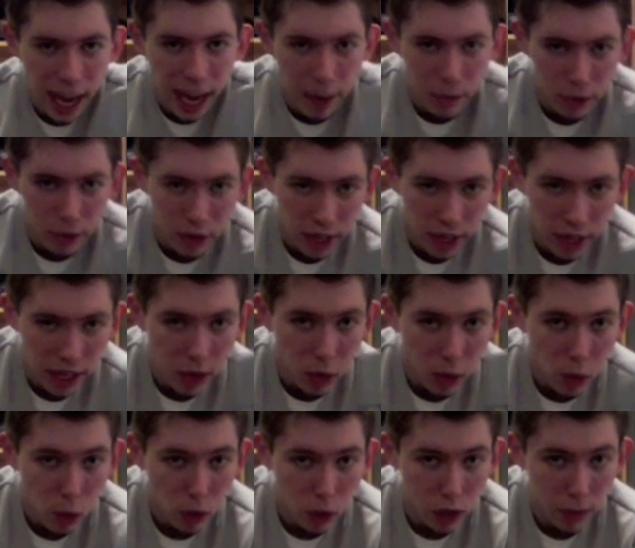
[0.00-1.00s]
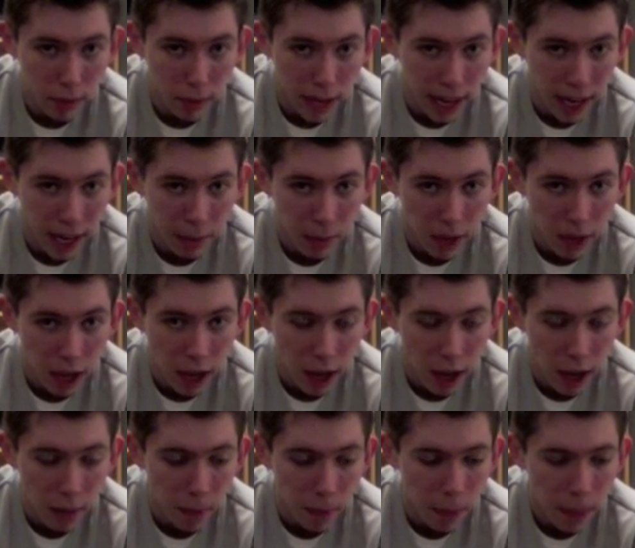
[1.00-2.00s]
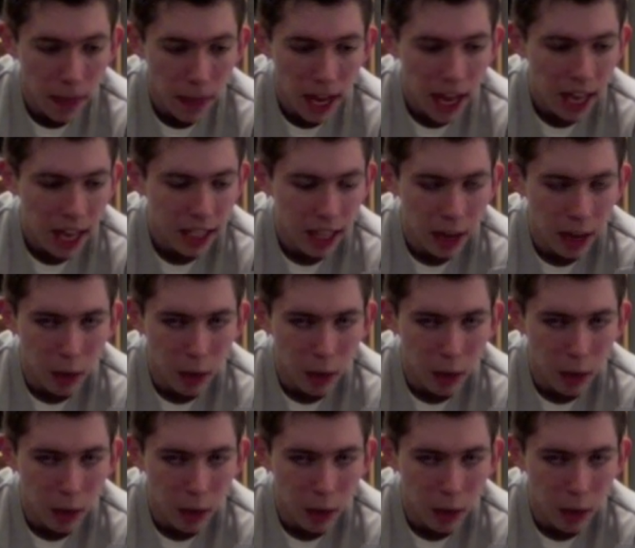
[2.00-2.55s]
Absolutely awesome game. It's